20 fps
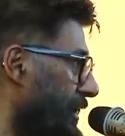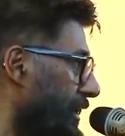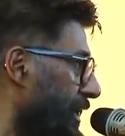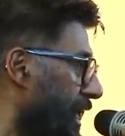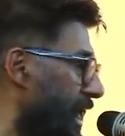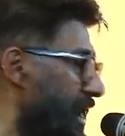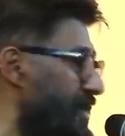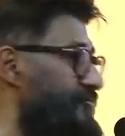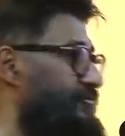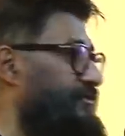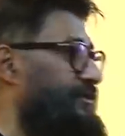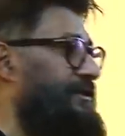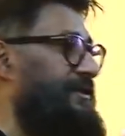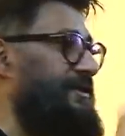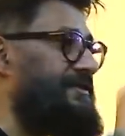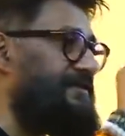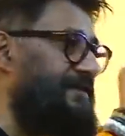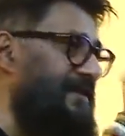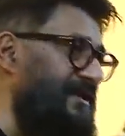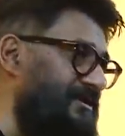And
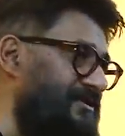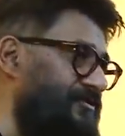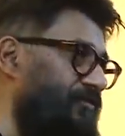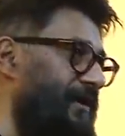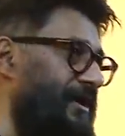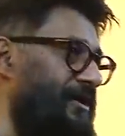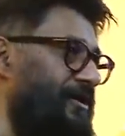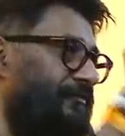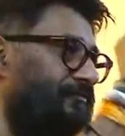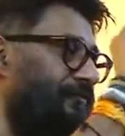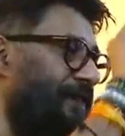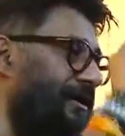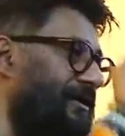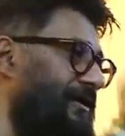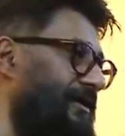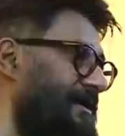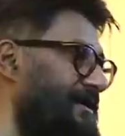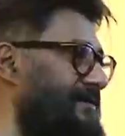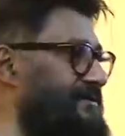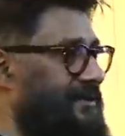this is one of the
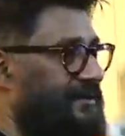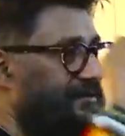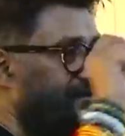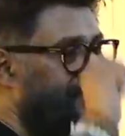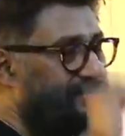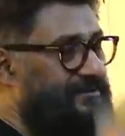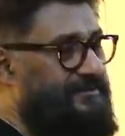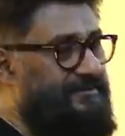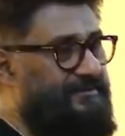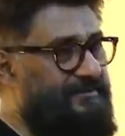reasons